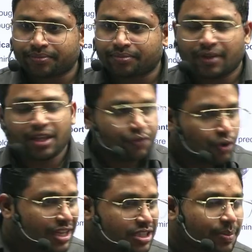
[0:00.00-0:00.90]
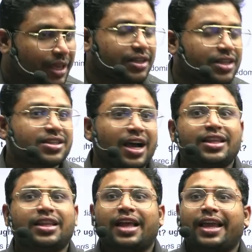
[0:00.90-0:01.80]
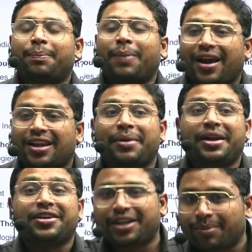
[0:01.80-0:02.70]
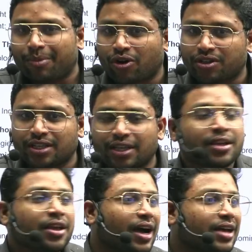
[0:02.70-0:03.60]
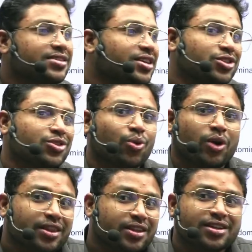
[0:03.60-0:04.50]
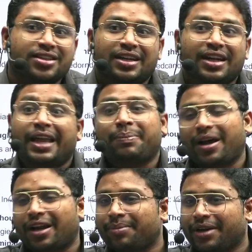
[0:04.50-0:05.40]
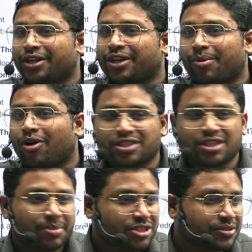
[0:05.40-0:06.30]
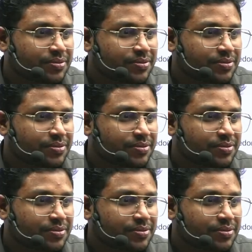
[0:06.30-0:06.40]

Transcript: If you ask me, does Gandhi like parliamentary democracy? Answer is no. Gandhi doesn't like parliamentary democracy much.